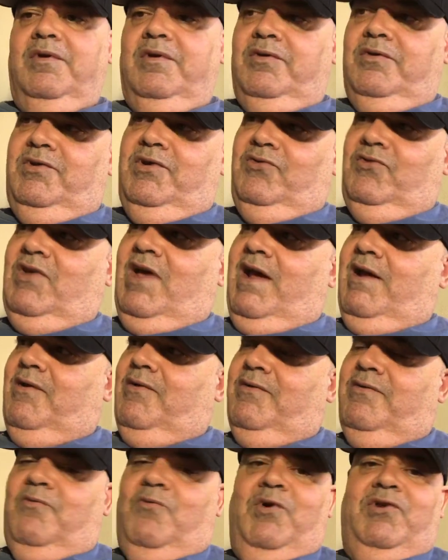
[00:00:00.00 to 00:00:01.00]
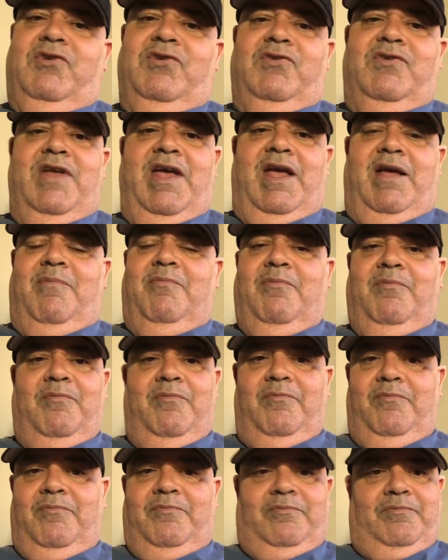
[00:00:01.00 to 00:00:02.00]
Just like, what's his name?
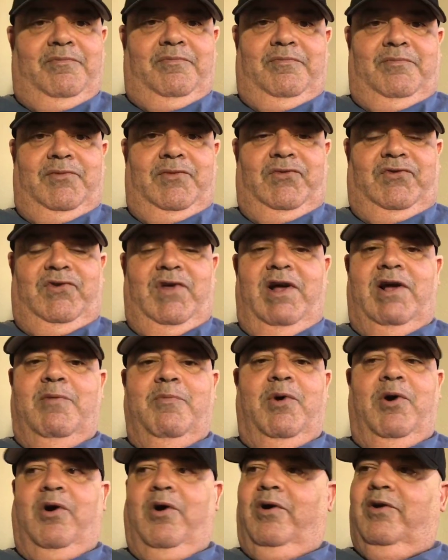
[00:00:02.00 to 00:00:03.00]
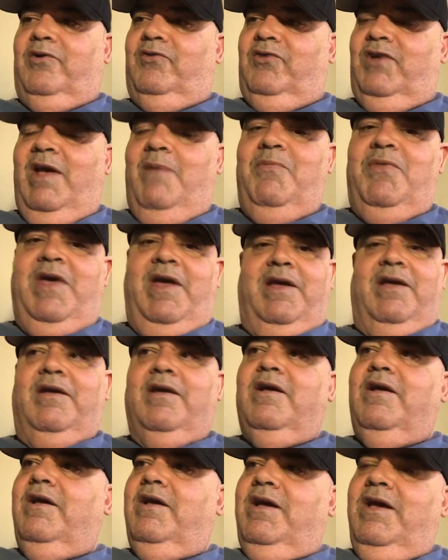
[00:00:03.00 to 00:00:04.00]
Zuckerberg. Same thing.
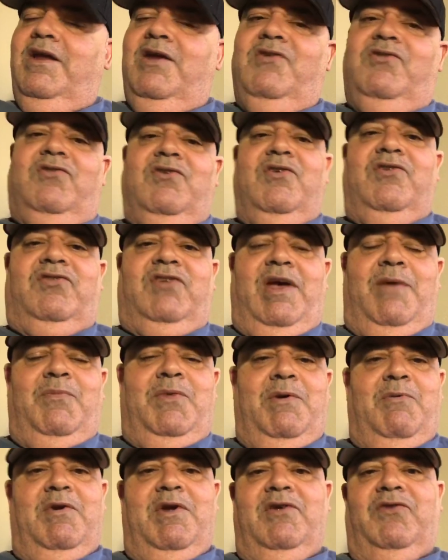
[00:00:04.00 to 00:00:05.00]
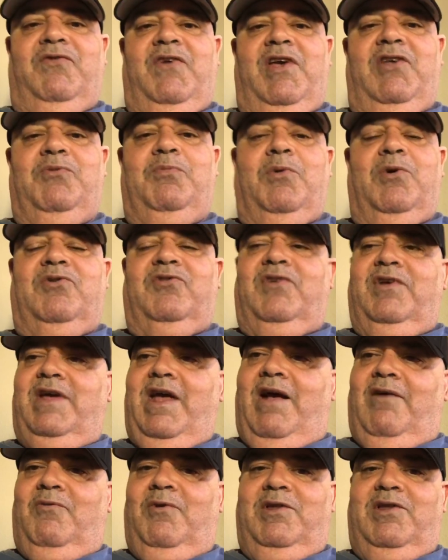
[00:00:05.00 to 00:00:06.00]
He needs to do the same thing with his Facebook
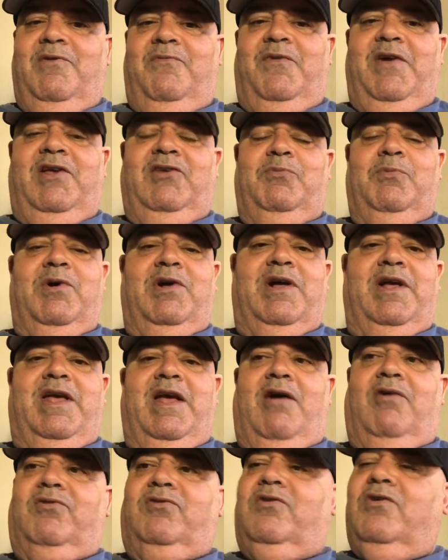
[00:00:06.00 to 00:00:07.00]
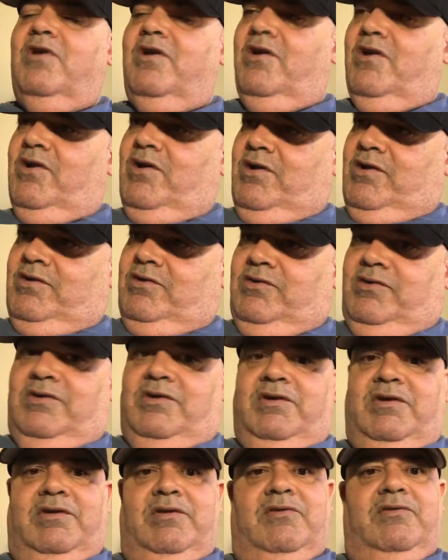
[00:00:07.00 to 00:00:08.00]
account, with their Facebook accounts.
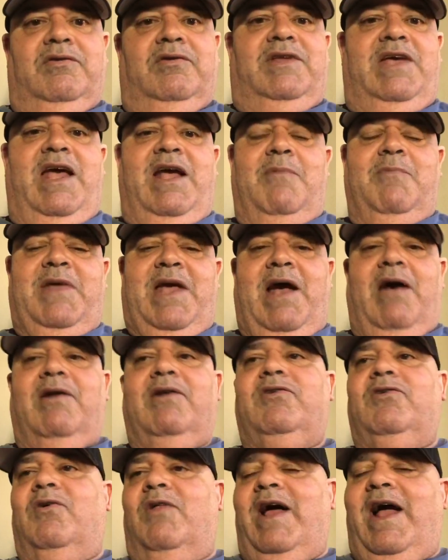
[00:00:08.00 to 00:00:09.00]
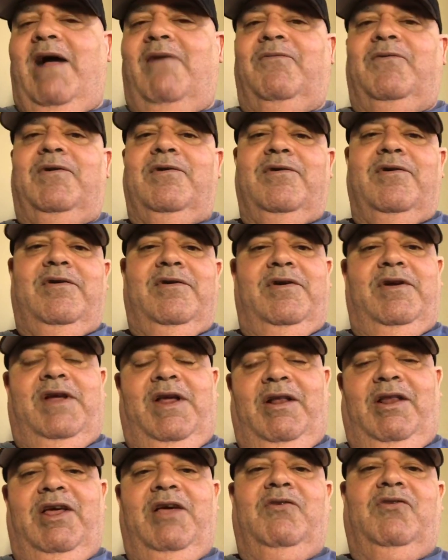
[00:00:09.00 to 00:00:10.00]
Take him down until after
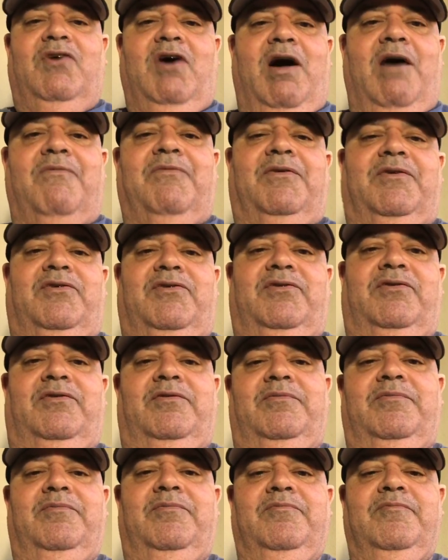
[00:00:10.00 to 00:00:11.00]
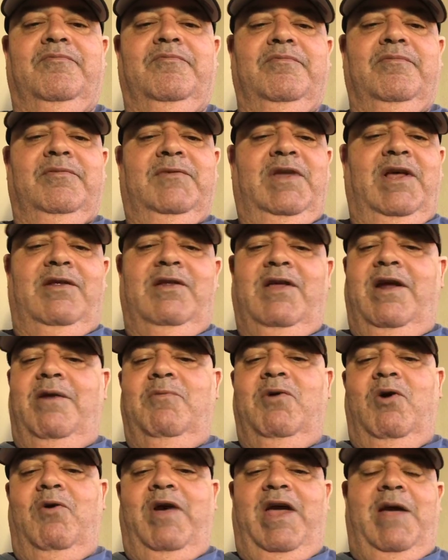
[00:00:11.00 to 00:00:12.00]
he leaves office. Then let him
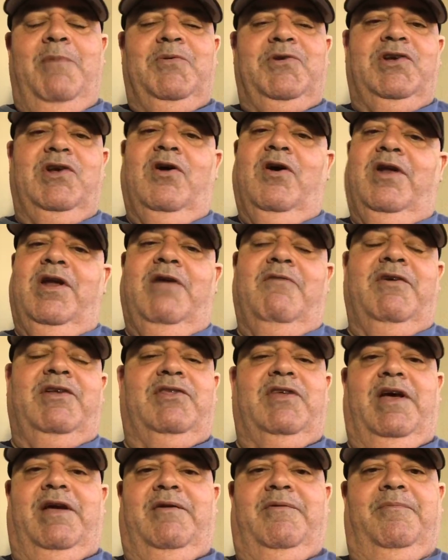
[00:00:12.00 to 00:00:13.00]
go ape shit on everything.